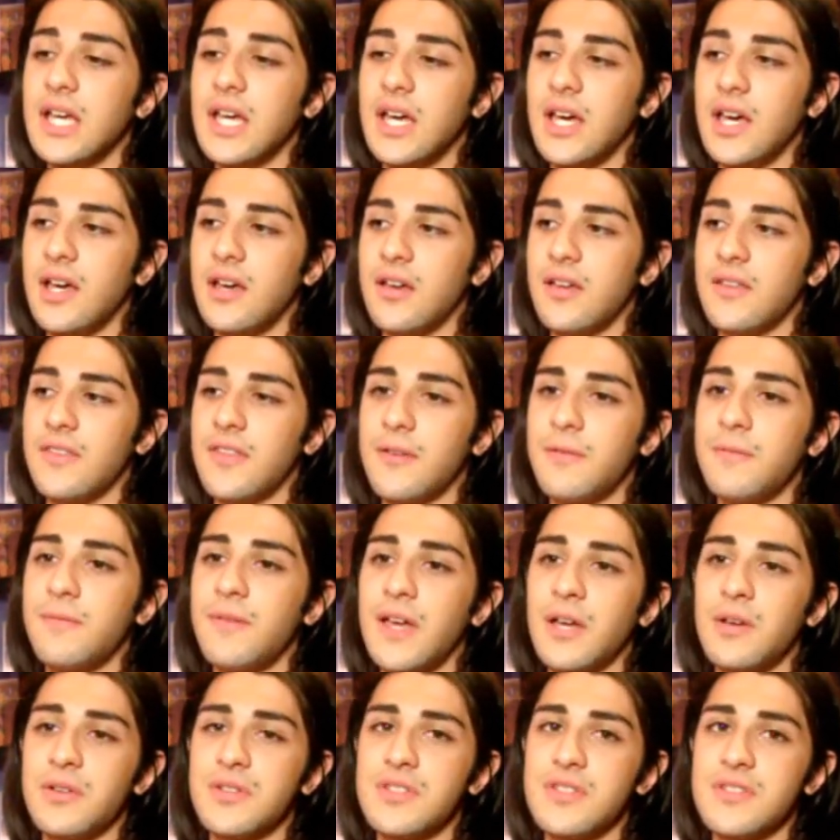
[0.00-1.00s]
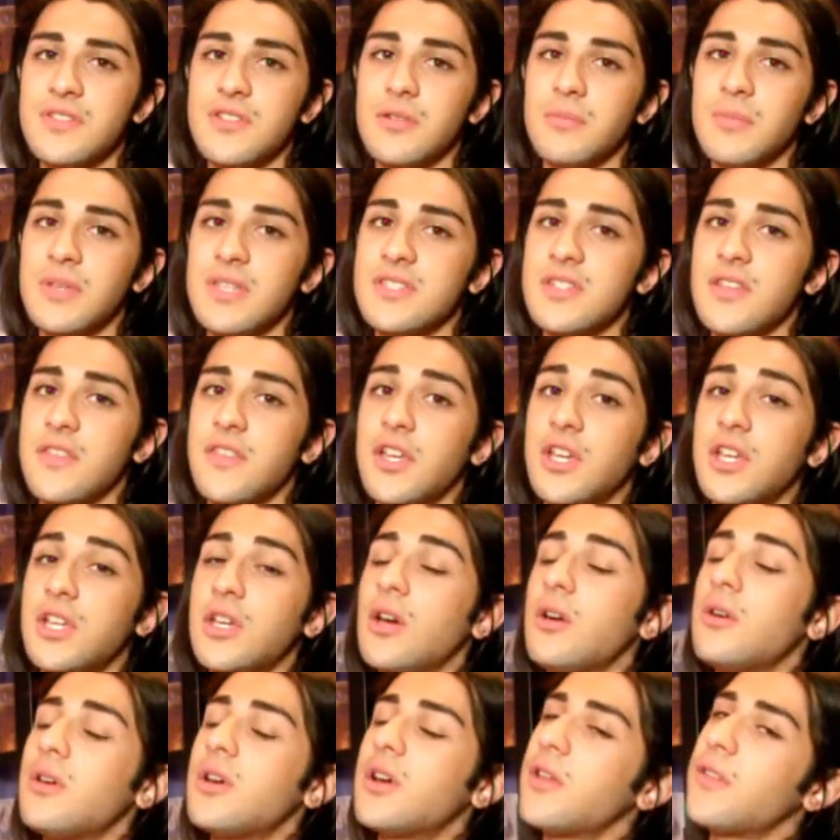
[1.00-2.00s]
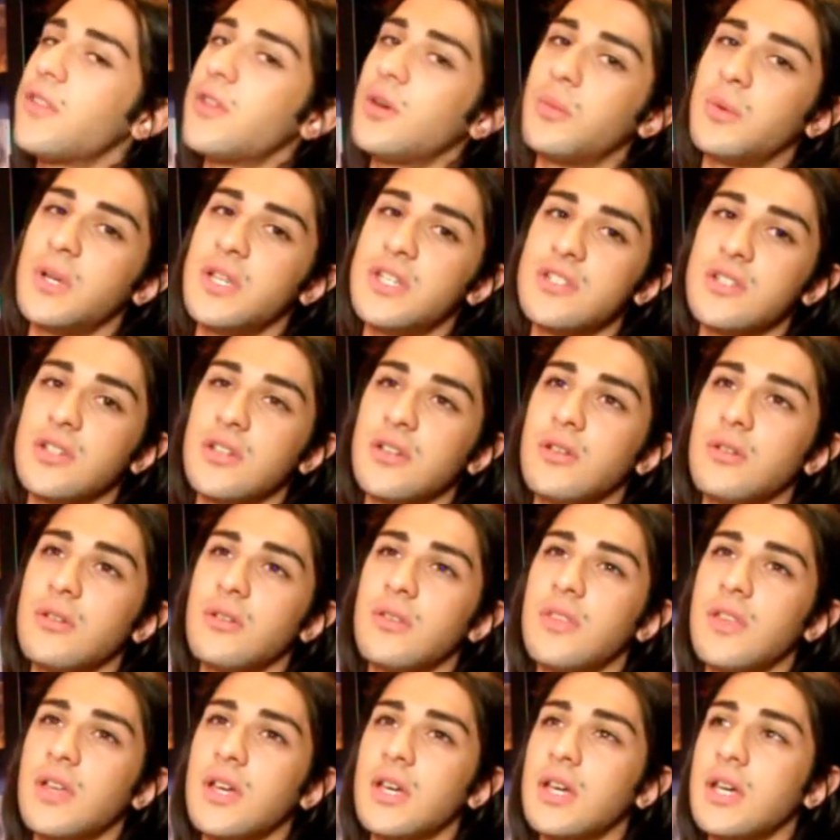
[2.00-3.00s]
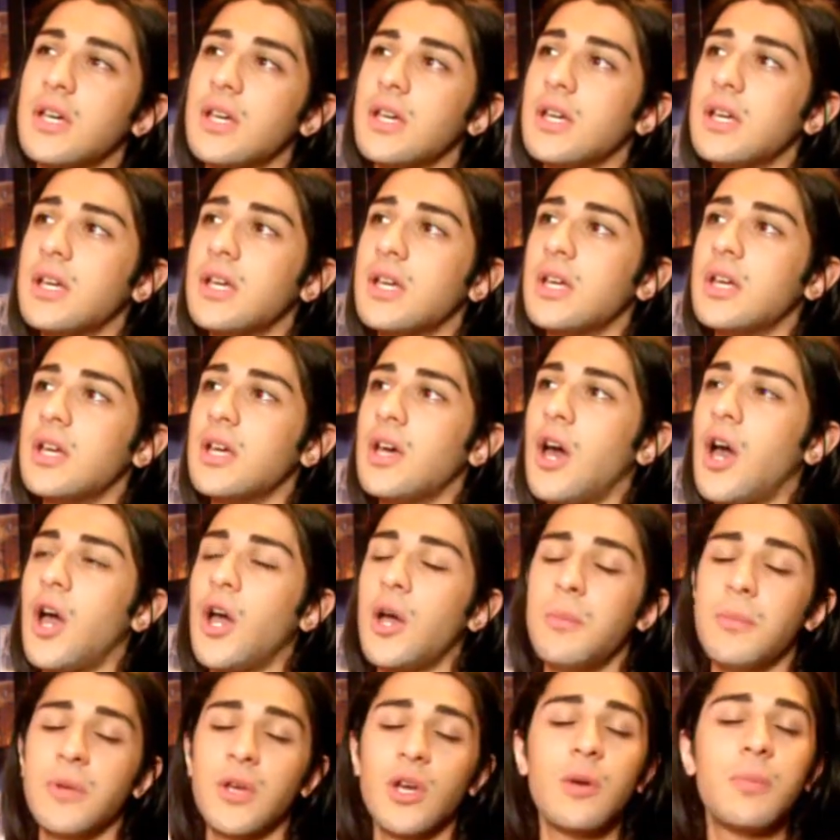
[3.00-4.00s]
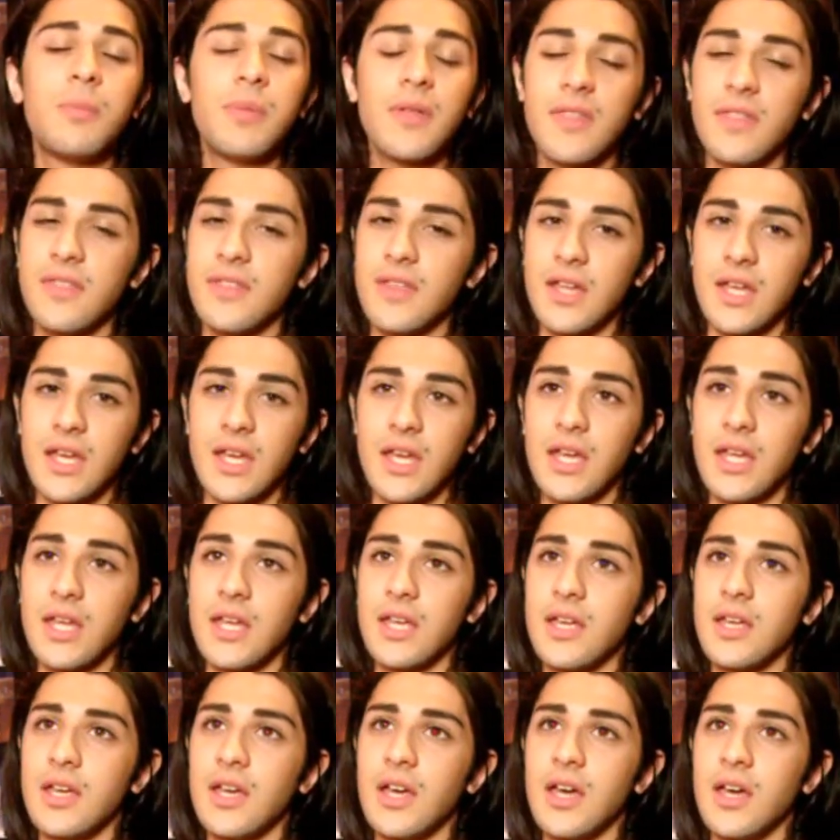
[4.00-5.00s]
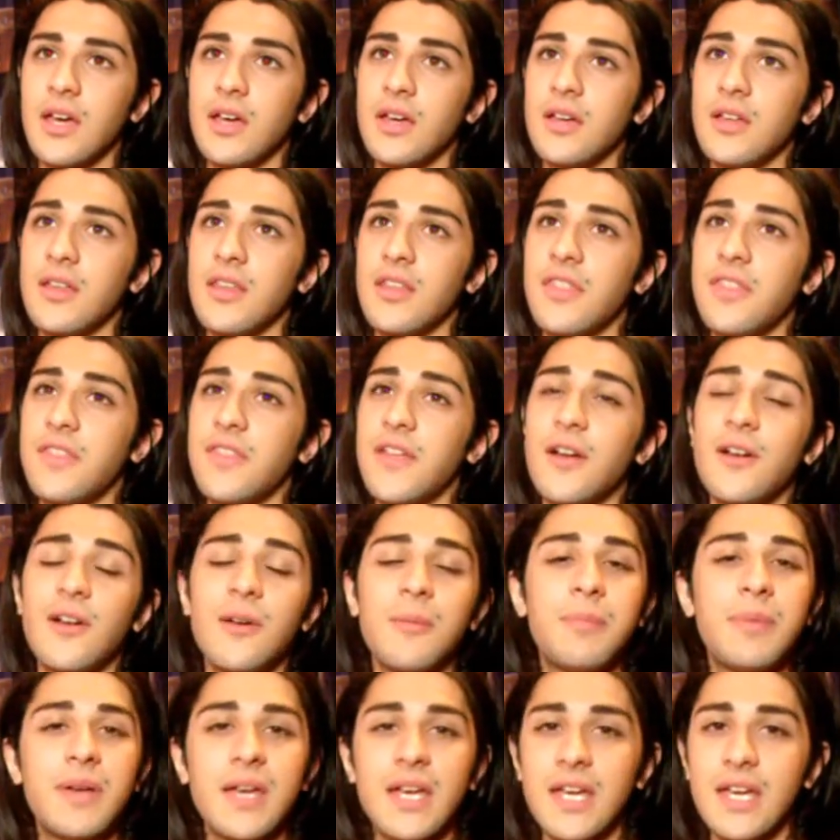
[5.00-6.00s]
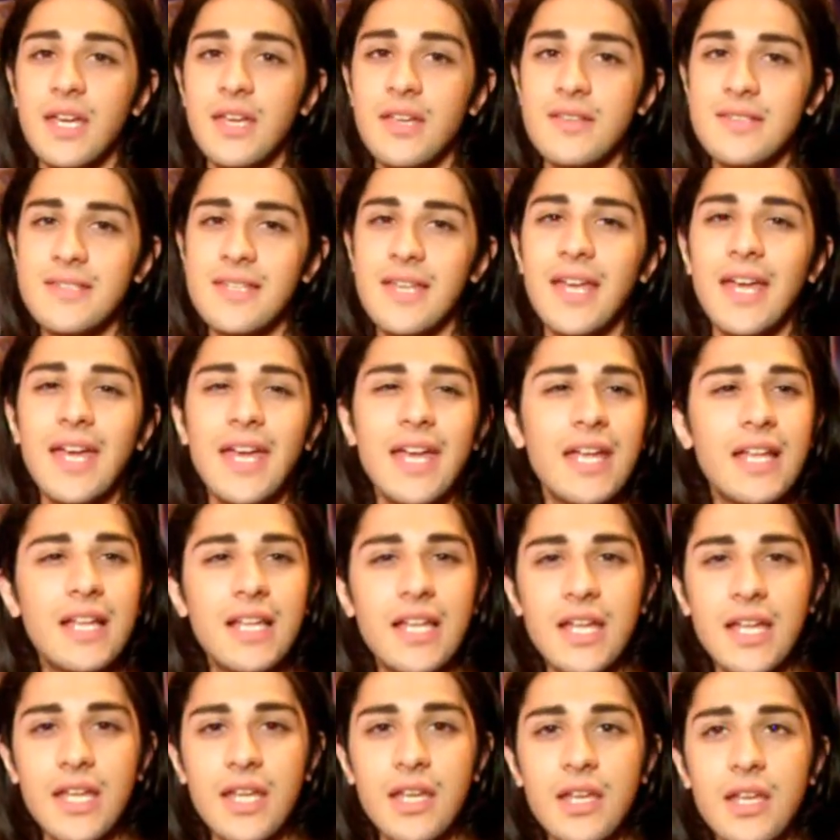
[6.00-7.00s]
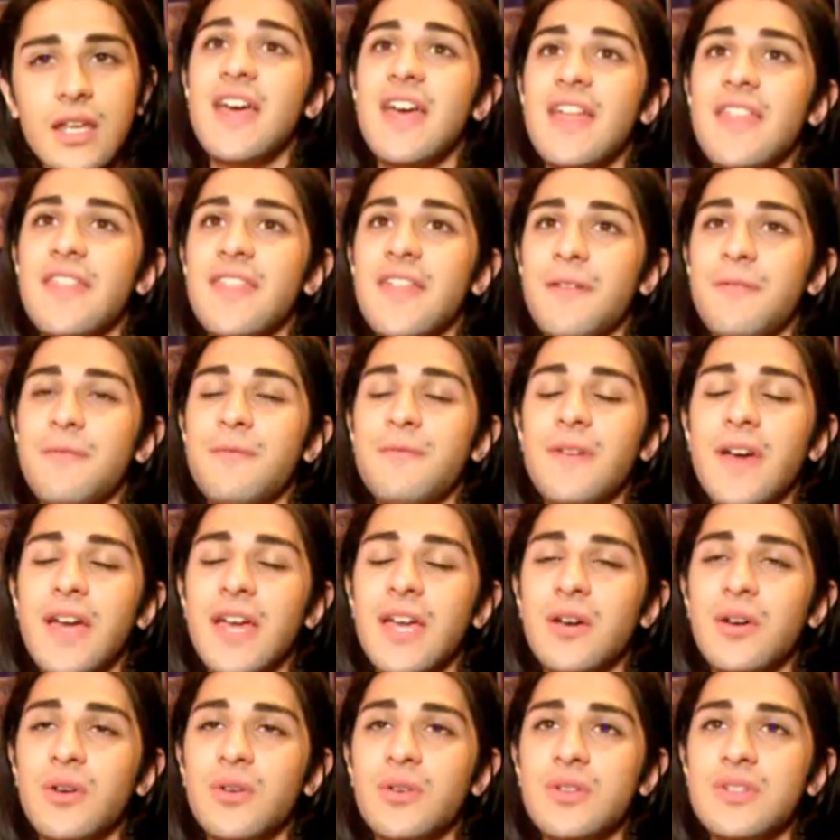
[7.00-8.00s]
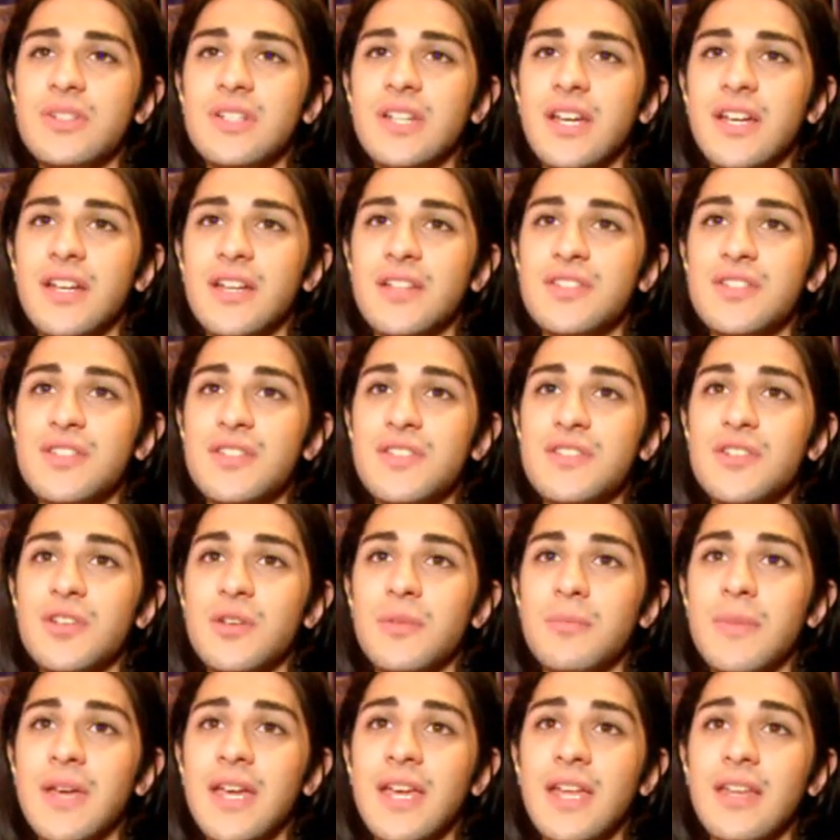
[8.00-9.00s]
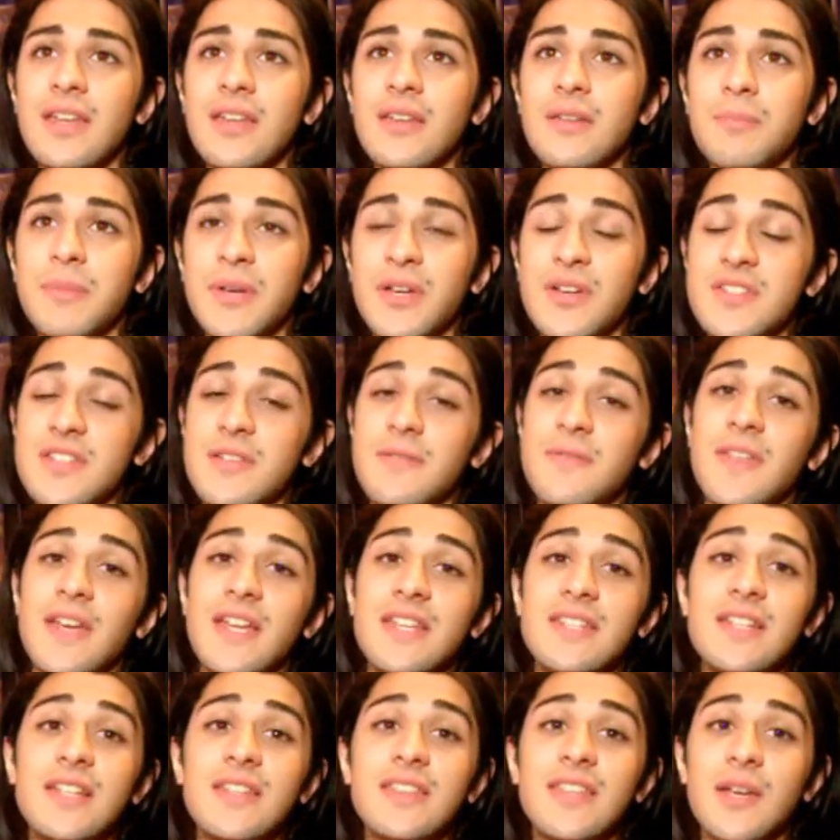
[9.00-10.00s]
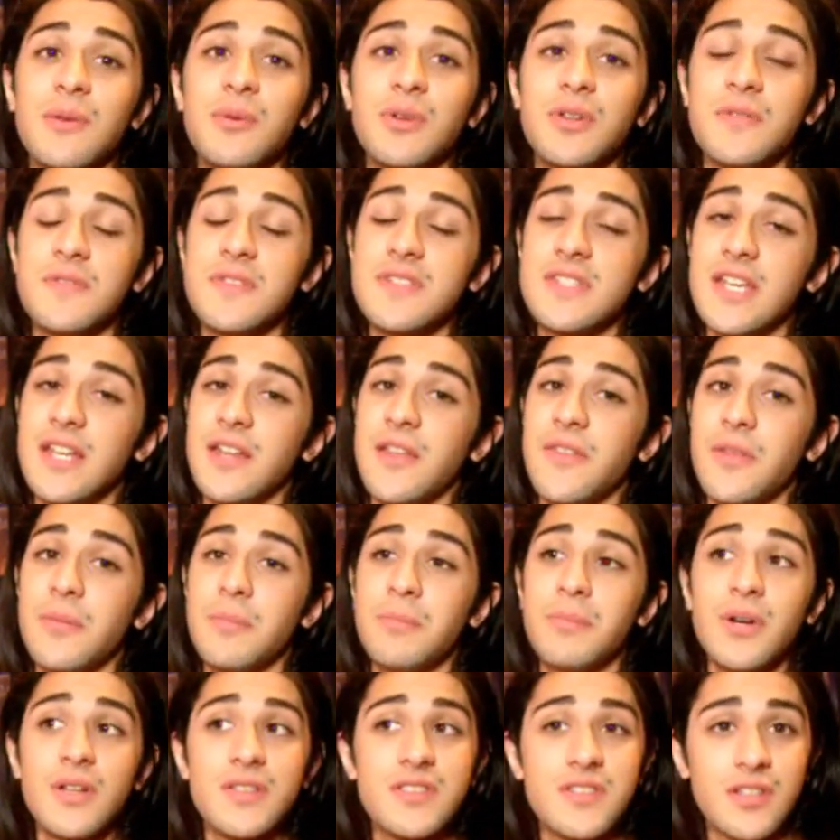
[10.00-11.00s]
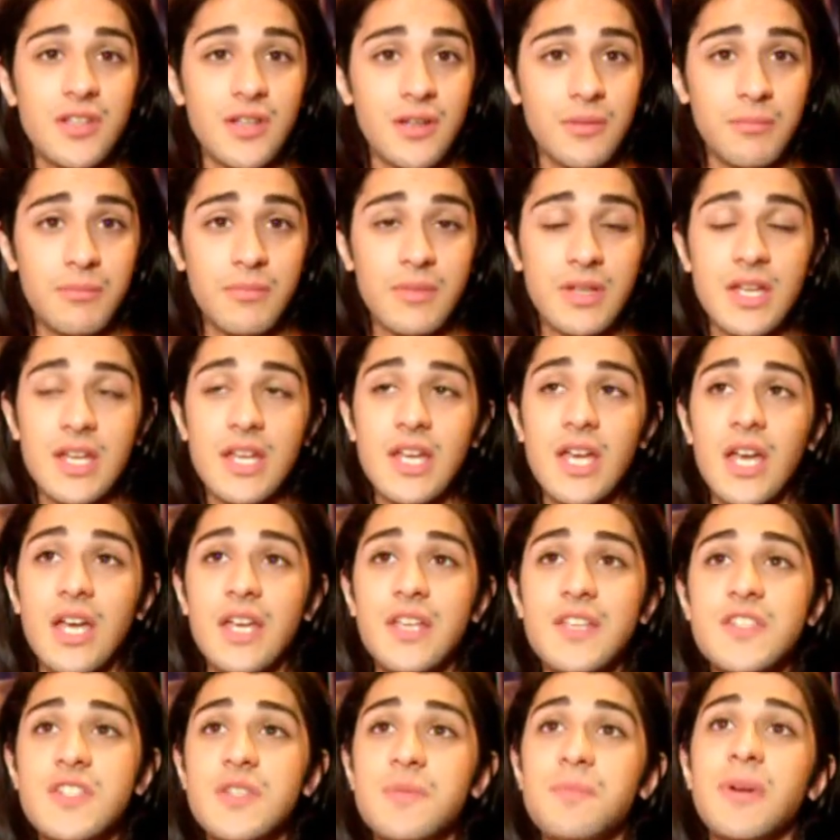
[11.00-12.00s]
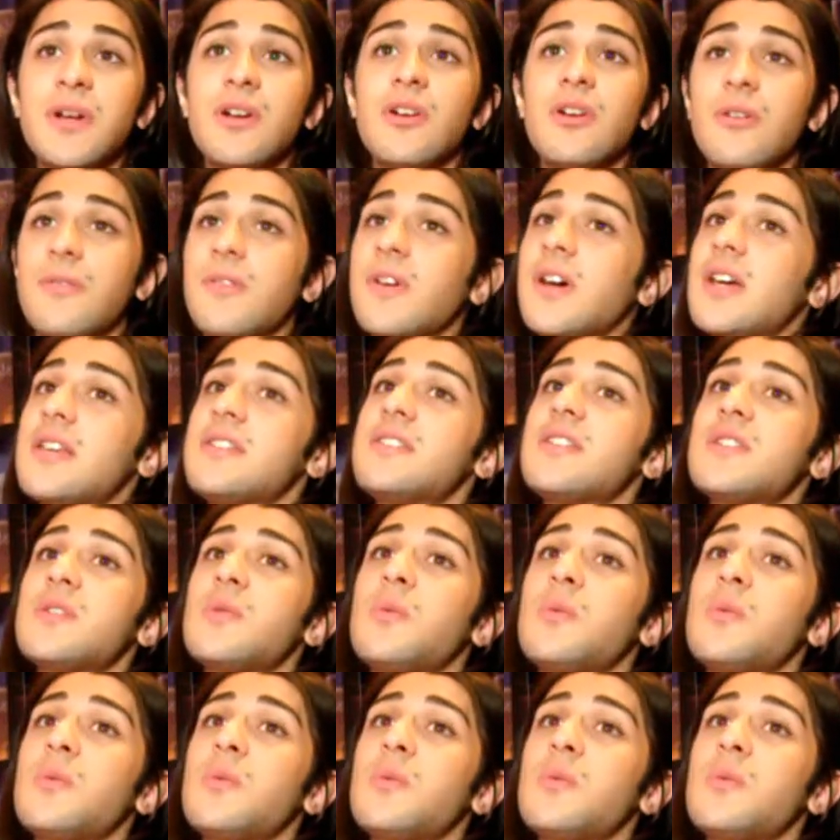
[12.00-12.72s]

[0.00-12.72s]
they fail to zoom into the yoga that we do, the homeopathy, therapies, healing. They failed to zoom in, because if they did, they would have seen at the bottom Spirit of ISIS